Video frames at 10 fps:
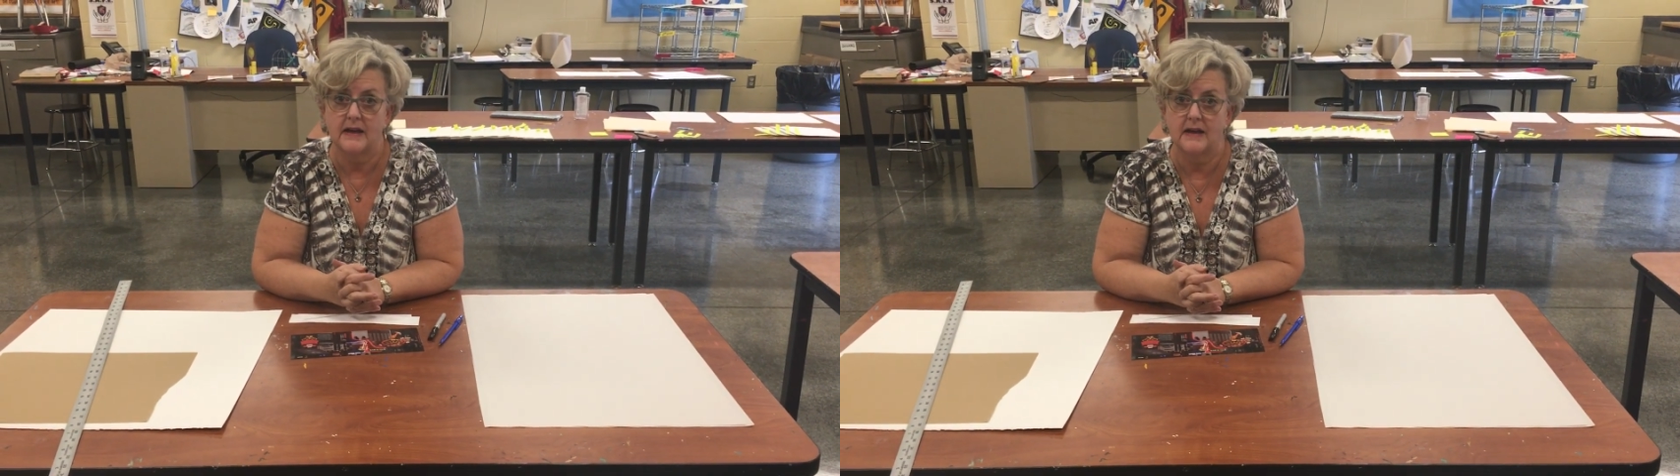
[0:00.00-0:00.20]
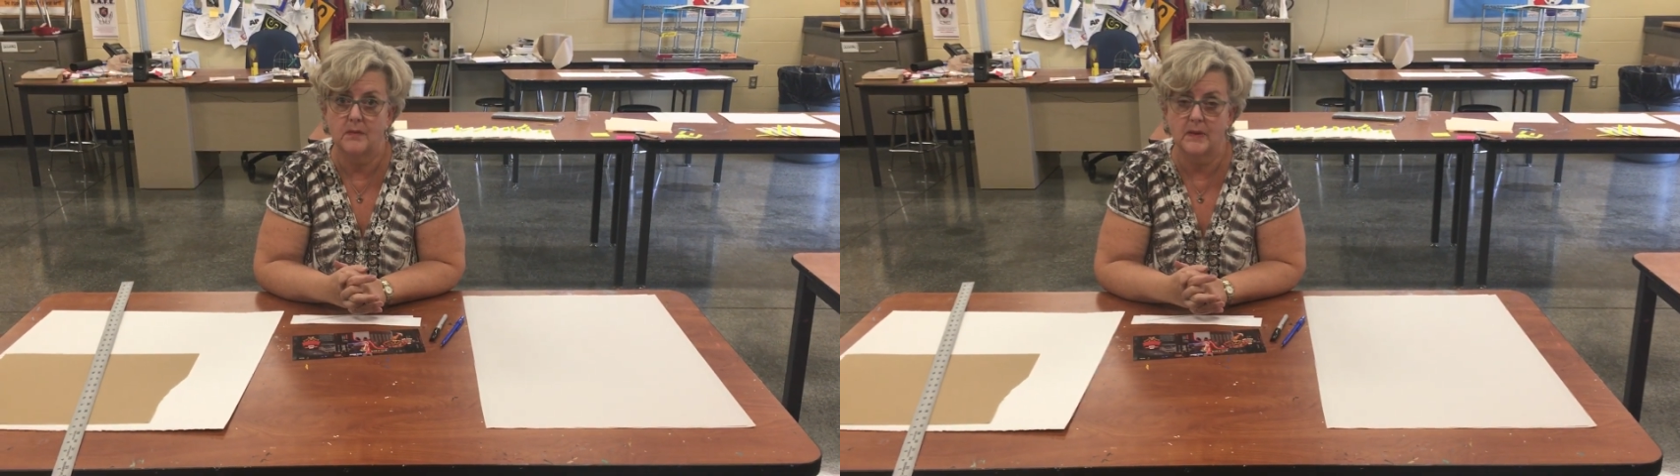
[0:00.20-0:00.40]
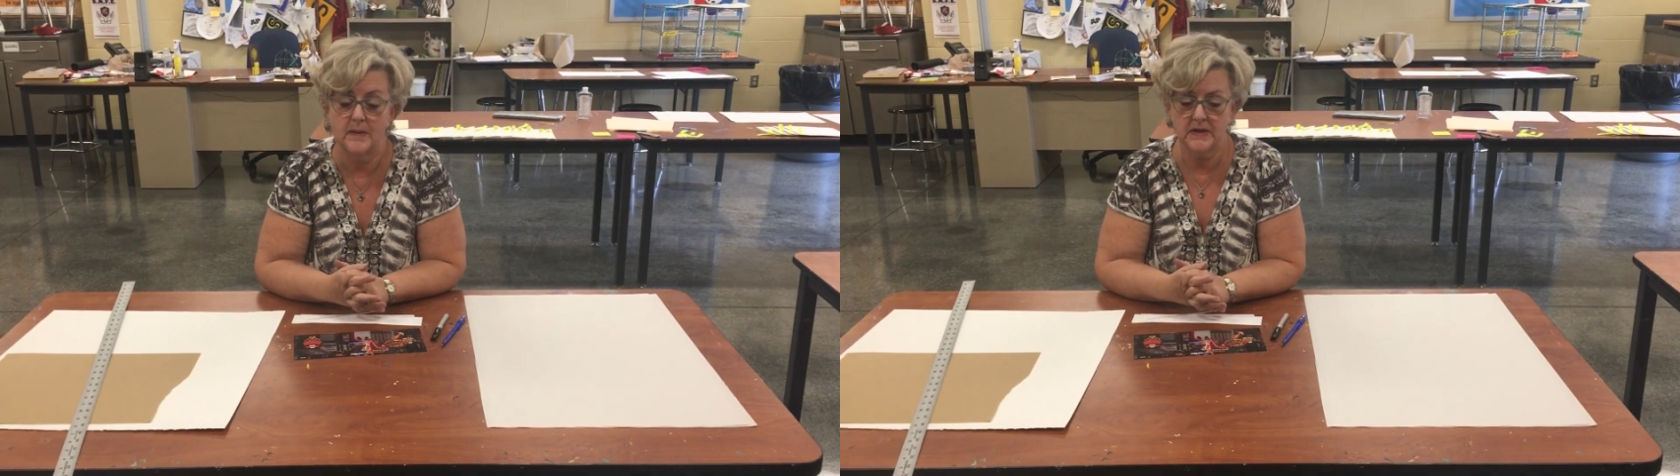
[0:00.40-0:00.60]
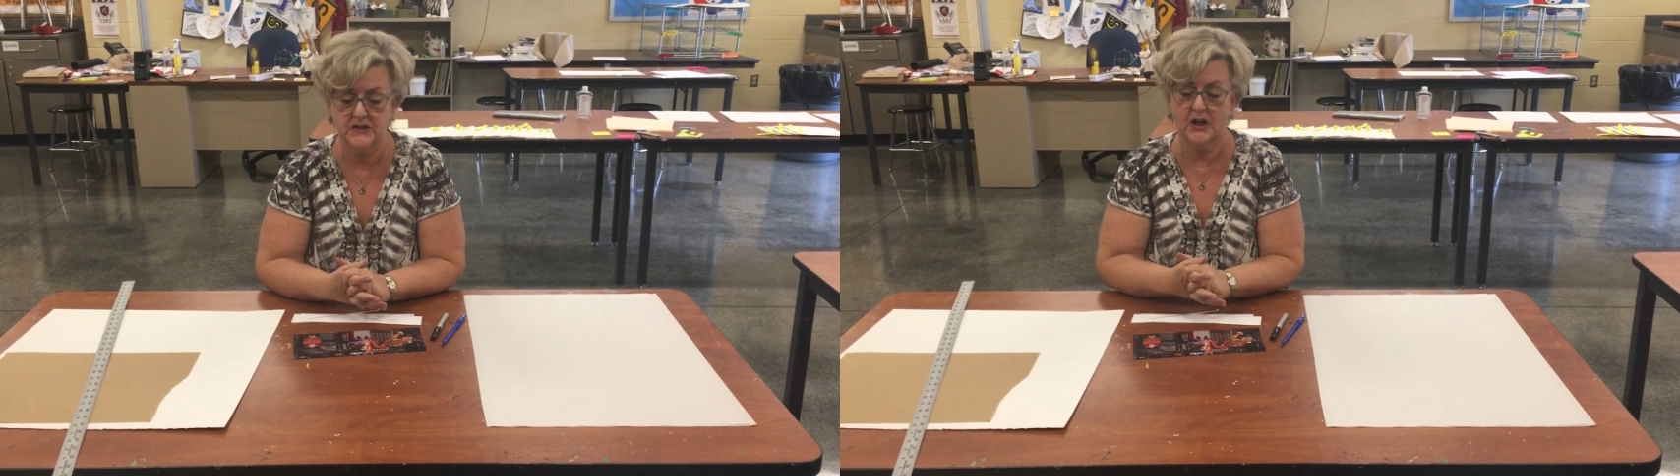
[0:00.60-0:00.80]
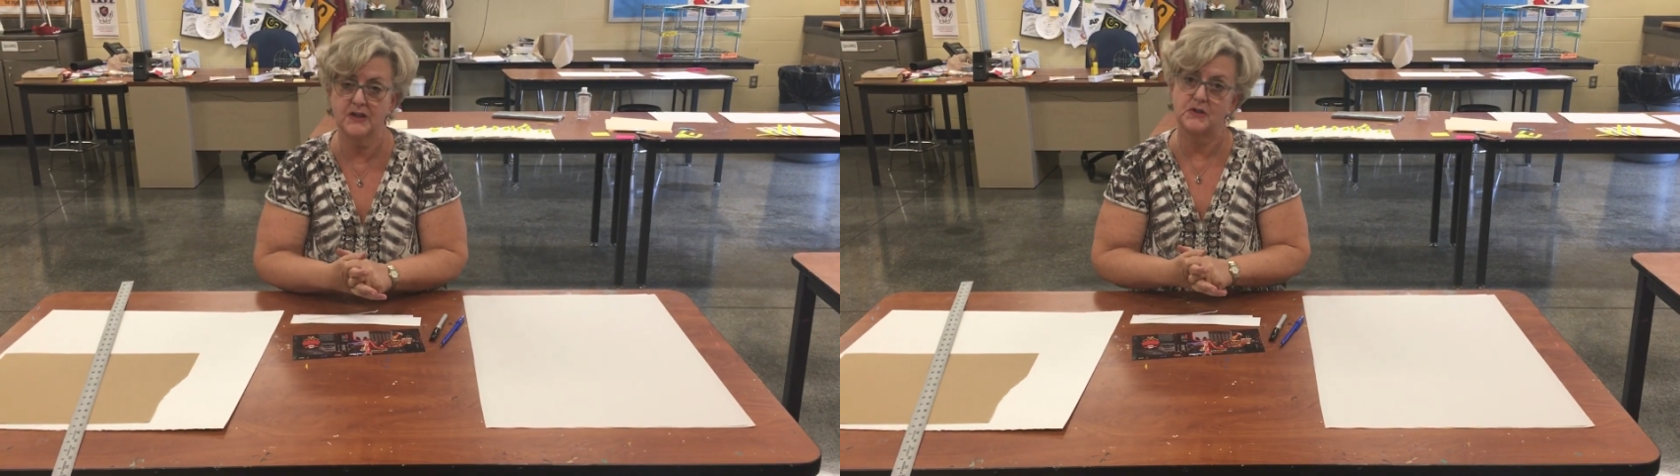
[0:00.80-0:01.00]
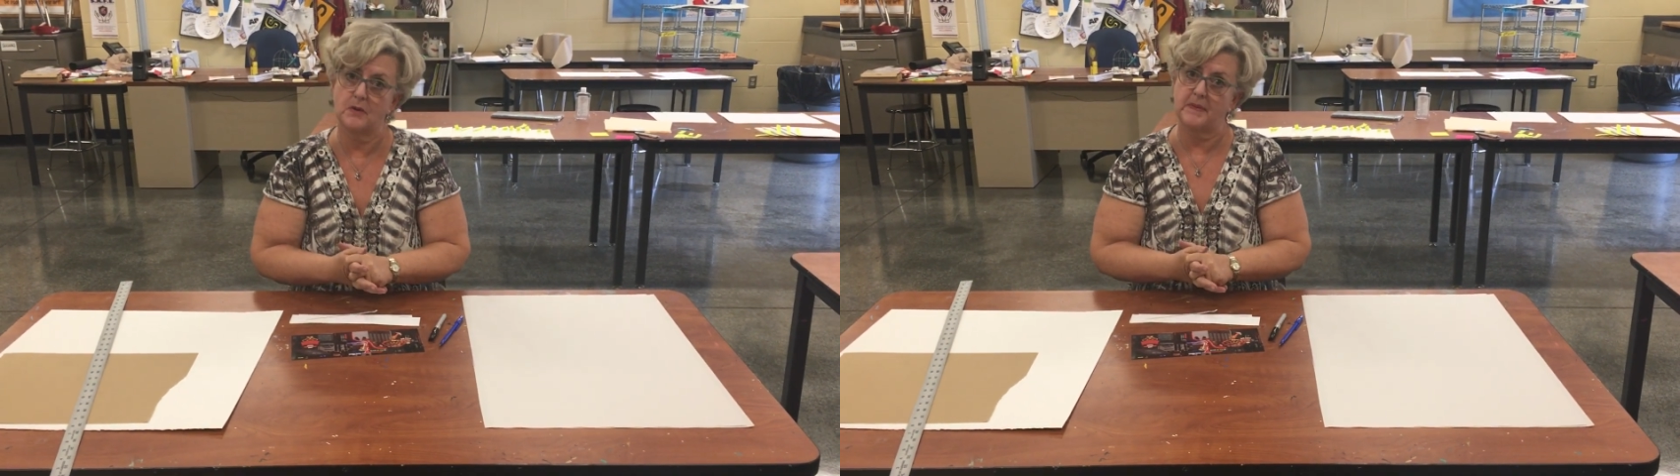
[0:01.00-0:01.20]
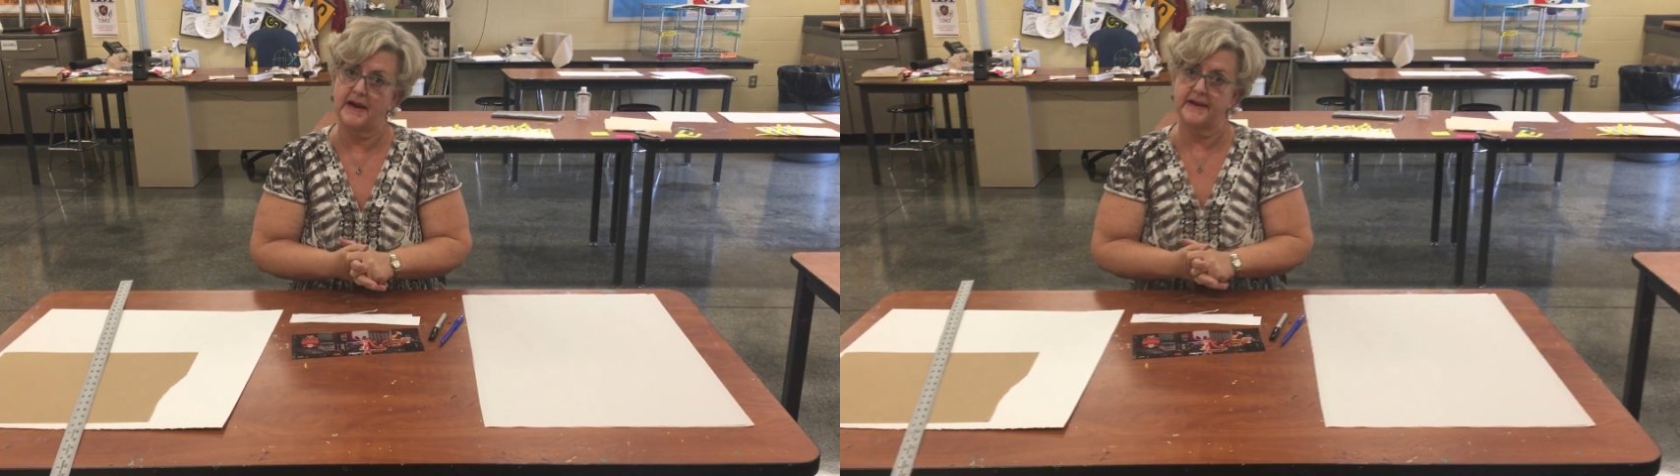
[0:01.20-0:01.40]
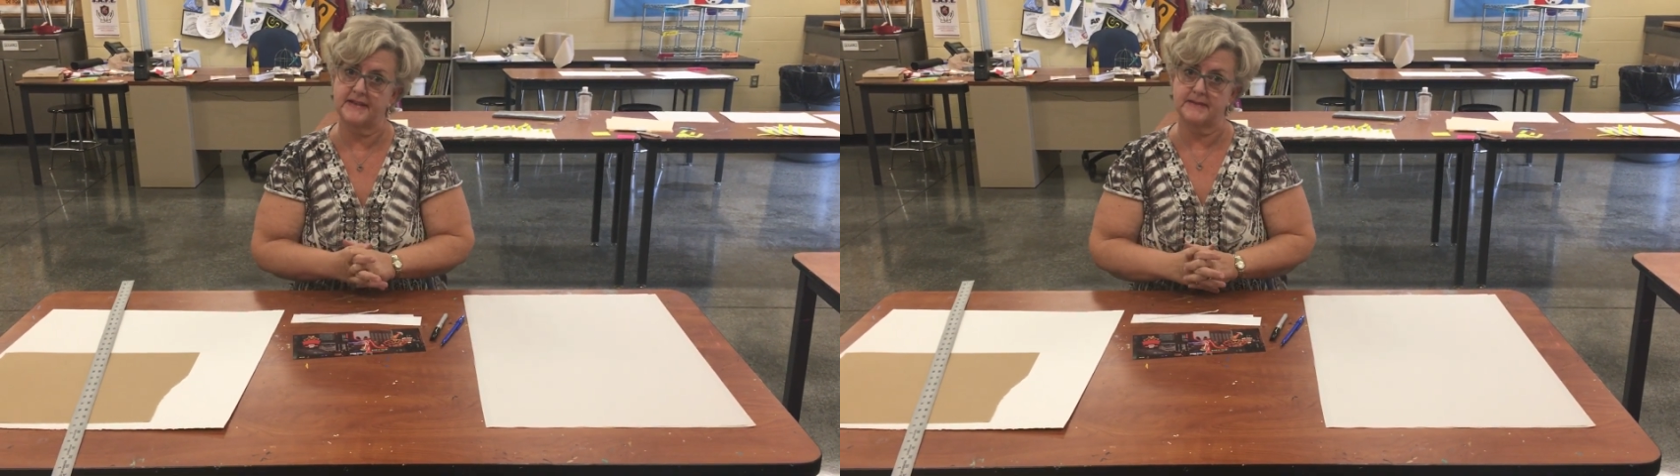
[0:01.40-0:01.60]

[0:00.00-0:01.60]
Uh, what I want to talk to you about